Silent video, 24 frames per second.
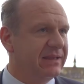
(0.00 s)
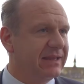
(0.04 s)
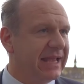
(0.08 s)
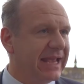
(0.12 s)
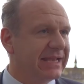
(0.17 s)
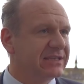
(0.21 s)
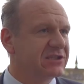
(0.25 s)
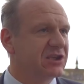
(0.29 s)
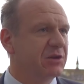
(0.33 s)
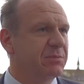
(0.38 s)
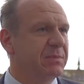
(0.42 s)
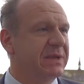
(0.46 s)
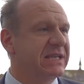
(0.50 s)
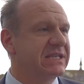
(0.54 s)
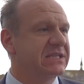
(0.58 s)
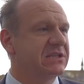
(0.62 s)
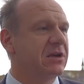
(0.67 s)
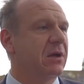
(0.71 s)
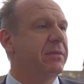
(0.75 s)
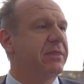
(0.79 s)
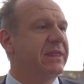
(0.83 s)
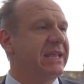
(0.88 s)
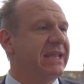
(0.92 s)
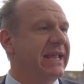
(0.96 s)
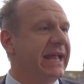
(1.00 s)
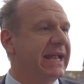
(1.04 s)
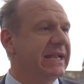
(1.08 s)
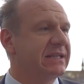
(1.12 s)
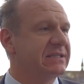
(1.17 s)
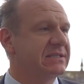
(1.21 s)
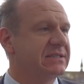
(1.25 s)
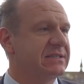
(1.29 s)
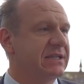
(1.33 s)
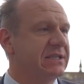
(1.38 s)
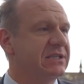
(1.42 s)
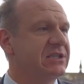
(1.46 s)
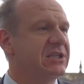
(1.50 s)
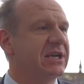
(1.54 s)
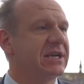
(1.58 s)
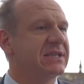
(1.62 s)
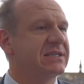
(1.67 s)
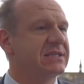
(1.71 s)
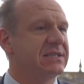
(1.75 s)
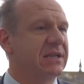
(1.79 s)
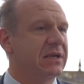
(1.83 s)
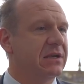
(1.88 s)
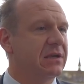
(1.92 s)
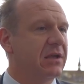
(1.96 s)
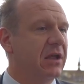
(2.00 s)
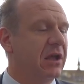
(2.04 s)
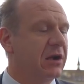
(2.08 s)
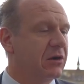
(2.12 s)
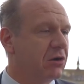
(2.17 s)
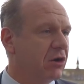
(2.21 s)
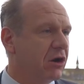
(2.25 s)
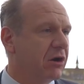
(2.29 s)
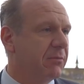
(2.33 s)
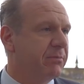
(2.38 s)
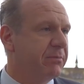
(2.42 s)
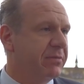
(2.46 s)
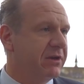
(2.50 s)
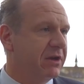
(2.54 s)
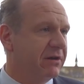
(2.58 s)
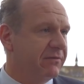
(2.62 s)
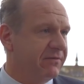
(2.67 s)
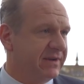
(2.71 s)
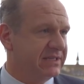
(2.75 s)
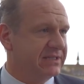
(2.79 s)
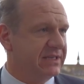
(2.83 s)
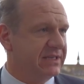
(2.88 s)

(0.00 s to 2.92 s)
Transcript: it has to be something else than just a copy of